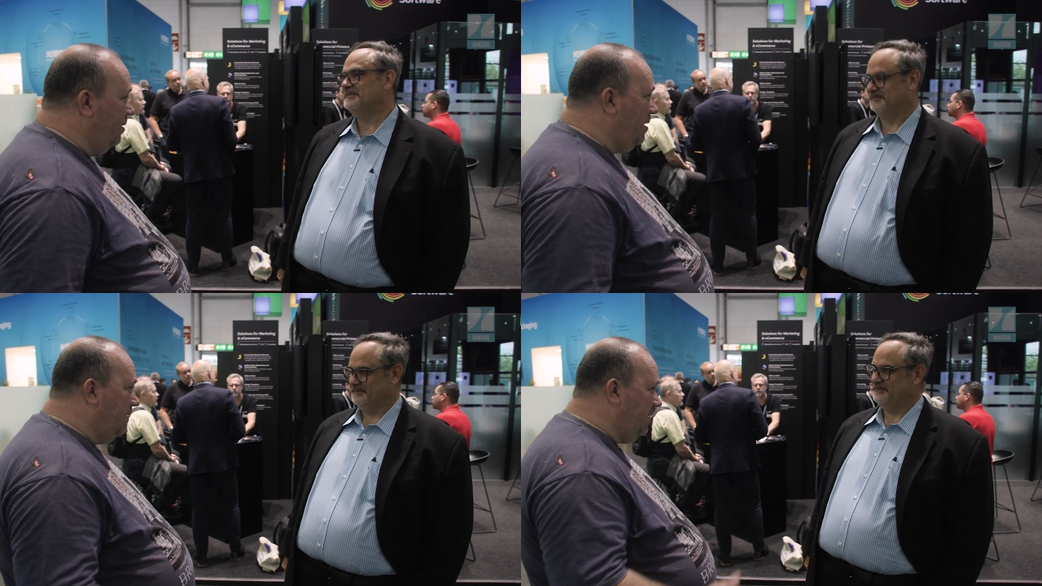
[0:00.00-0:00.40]

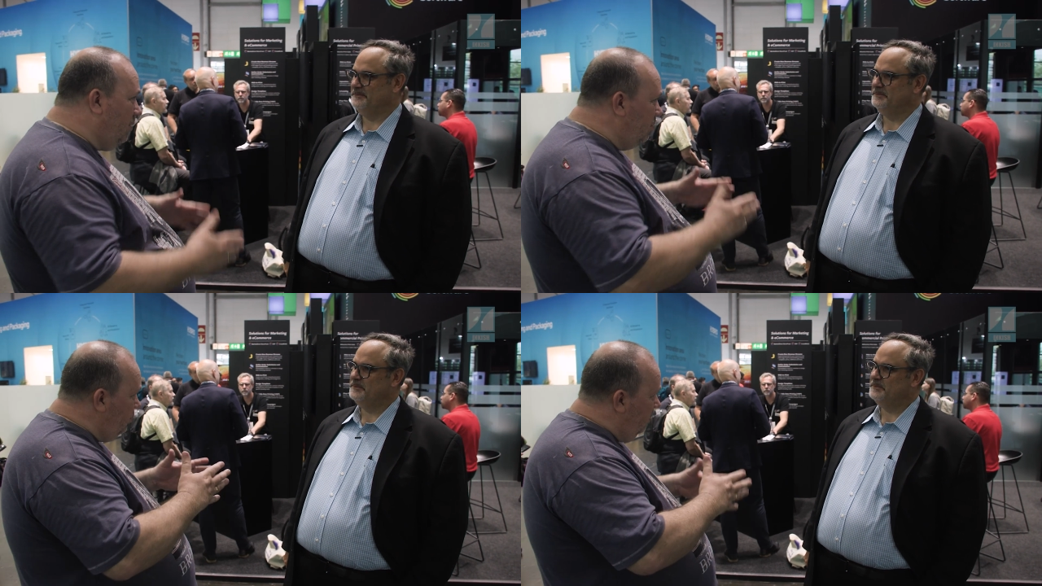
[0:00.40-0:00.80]
Speaker 1: but I
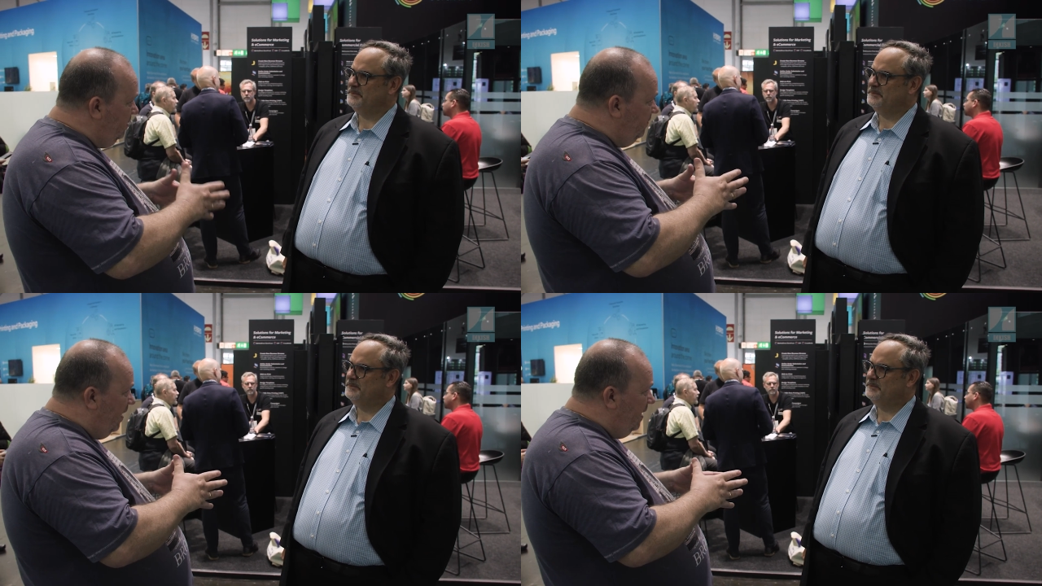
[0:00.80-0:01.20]
think also you
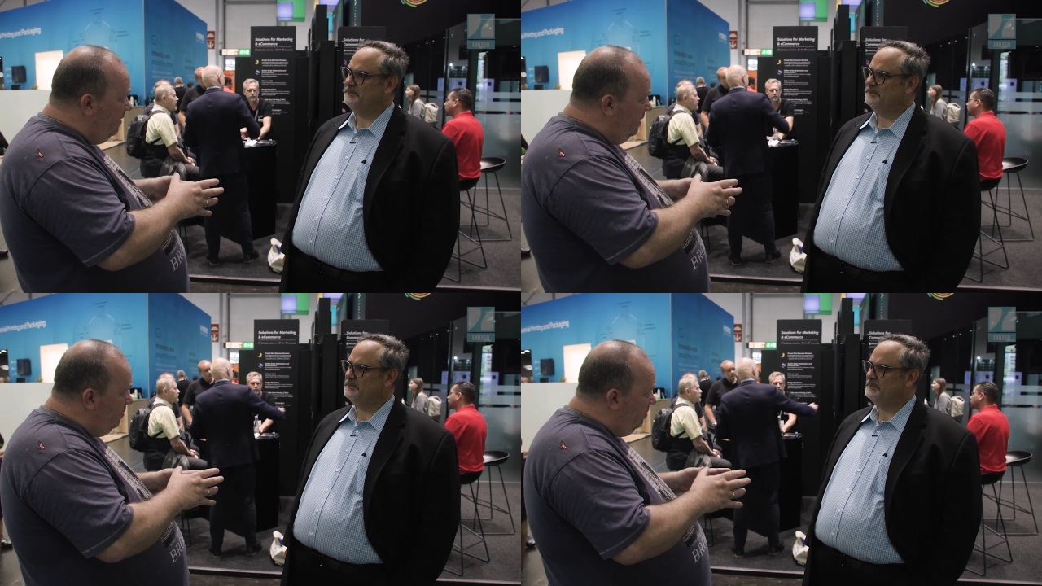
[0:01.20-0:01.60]
have
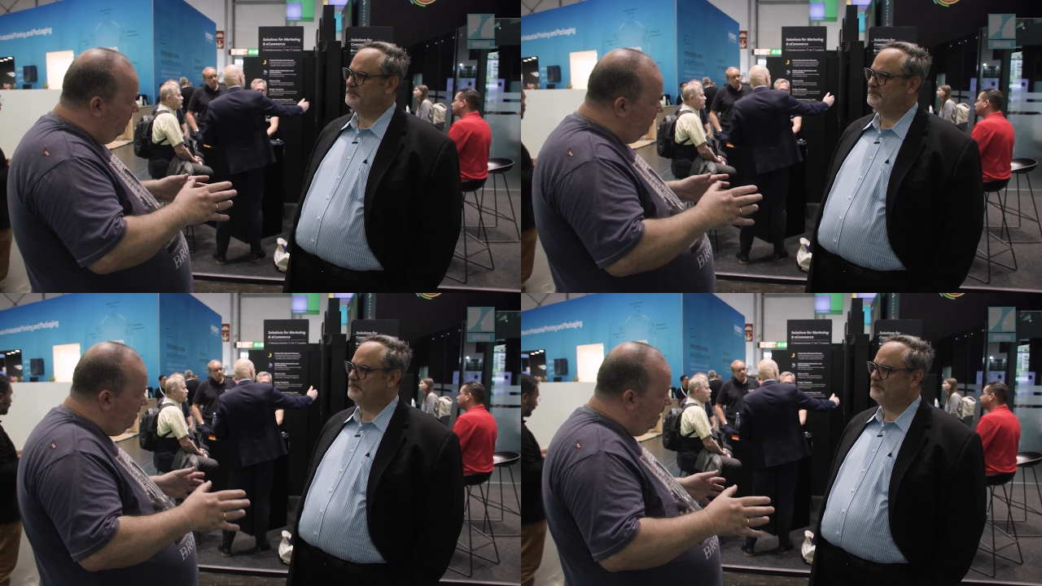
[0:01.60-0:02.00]
divided into
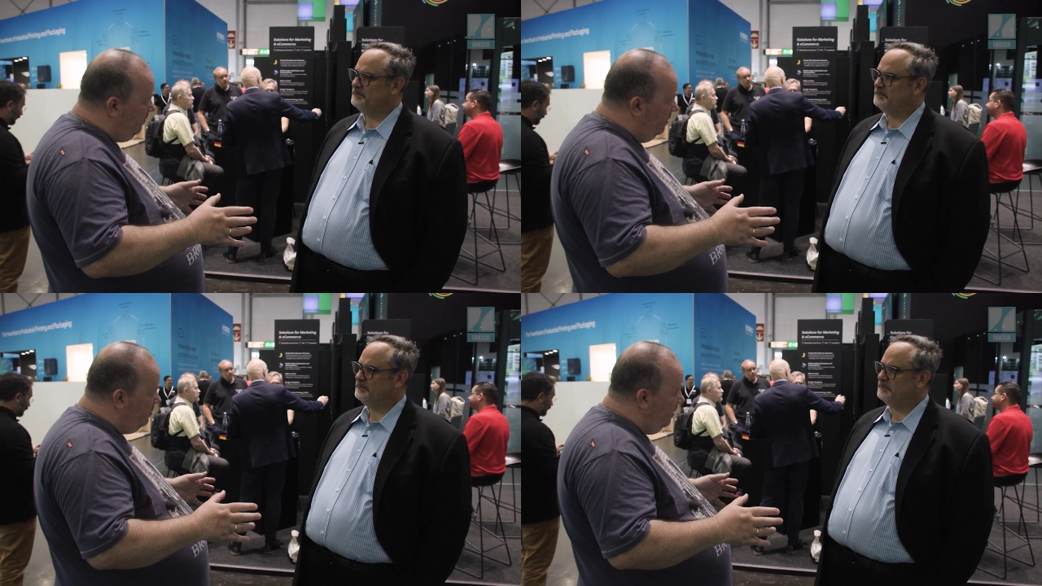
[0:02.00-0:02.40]
different
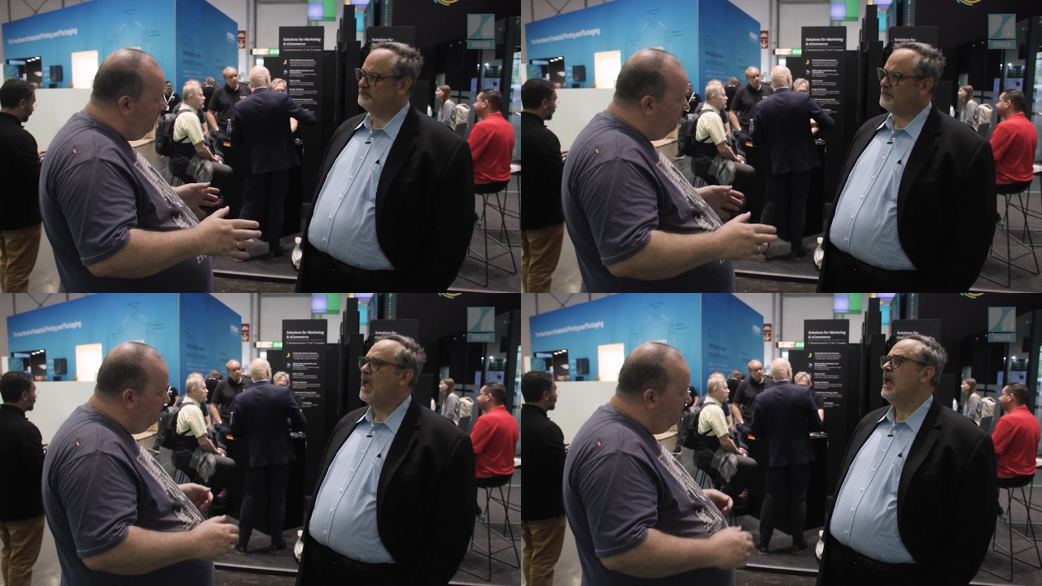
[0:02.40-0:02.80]
segments,
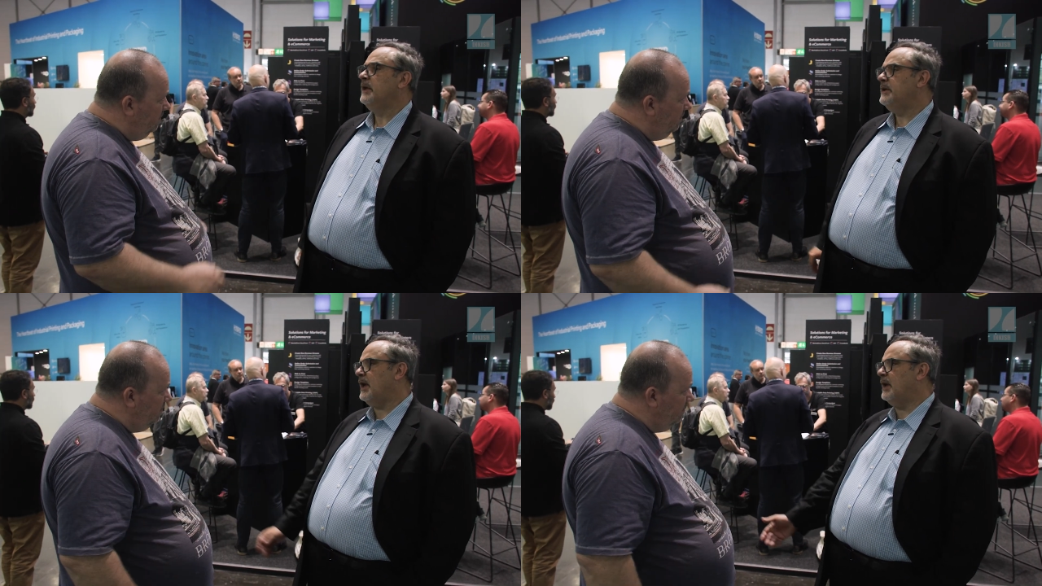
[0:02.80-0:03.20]
right?
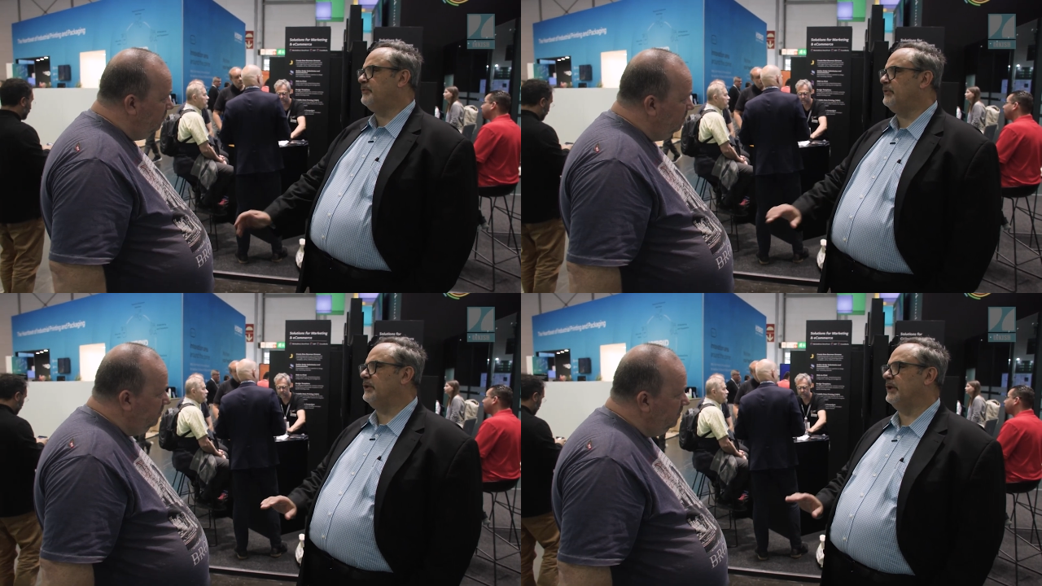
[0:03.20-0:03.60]
Speaker 2: Yeah,
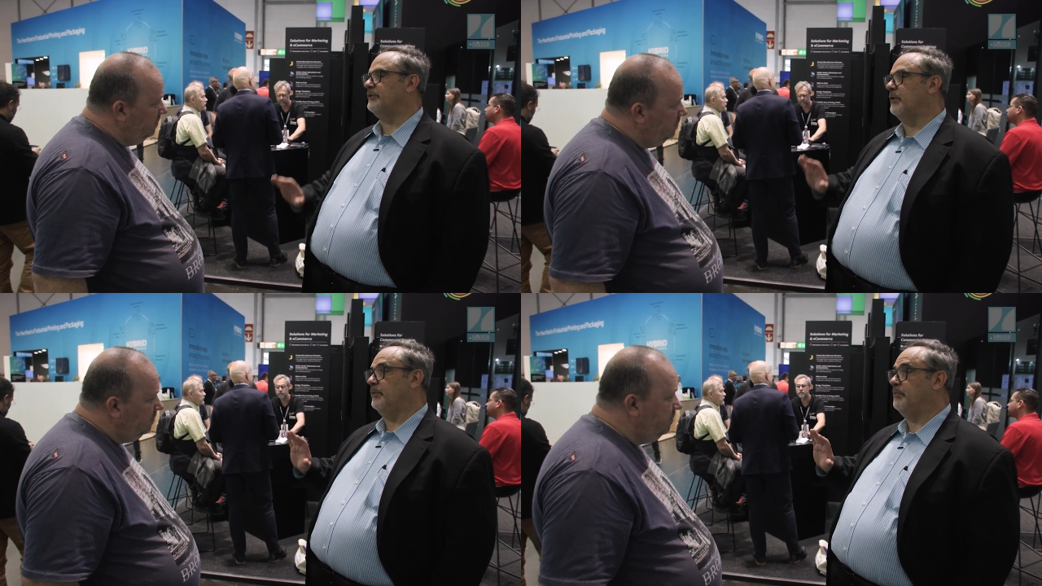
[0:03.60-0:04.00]
absolutely.
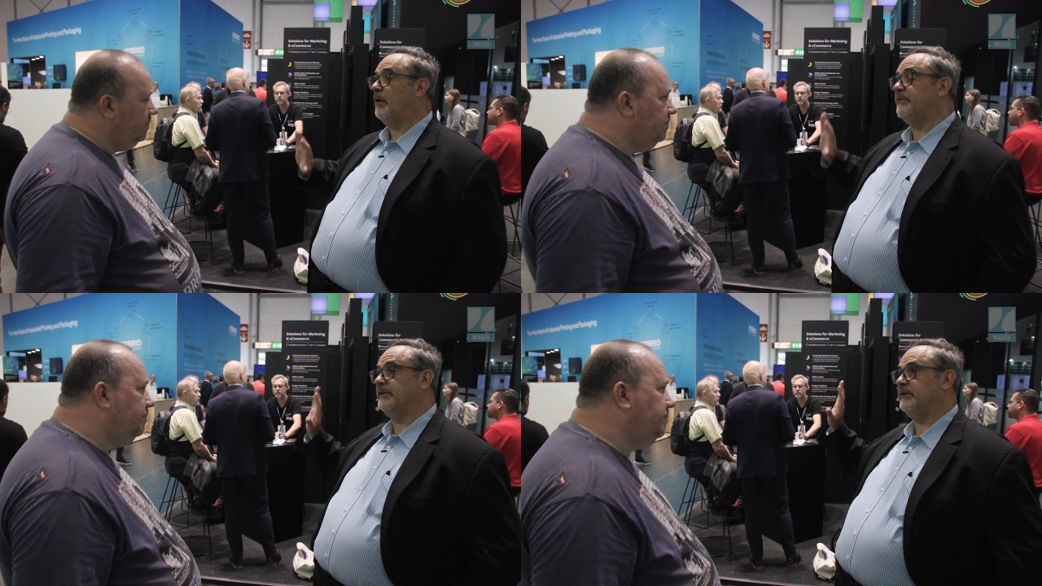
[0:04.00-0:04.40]
So
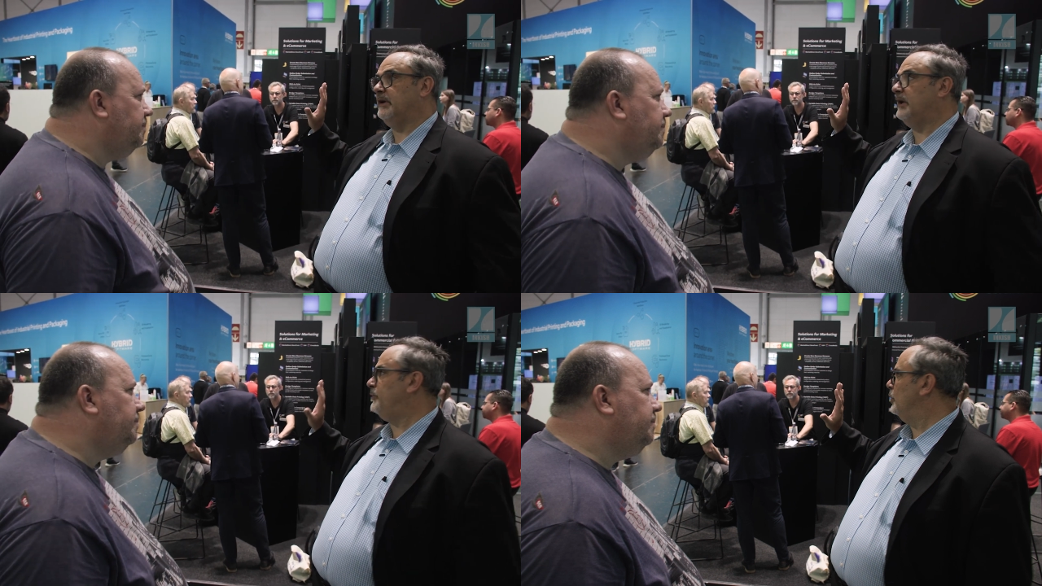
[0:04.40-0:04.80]

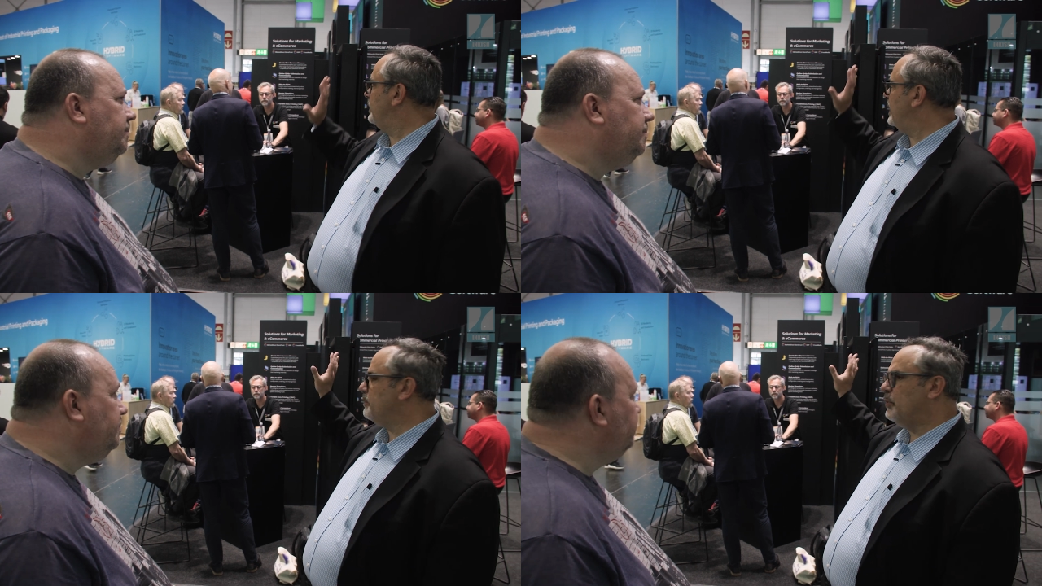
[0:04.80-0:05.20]
obviously, if you look at our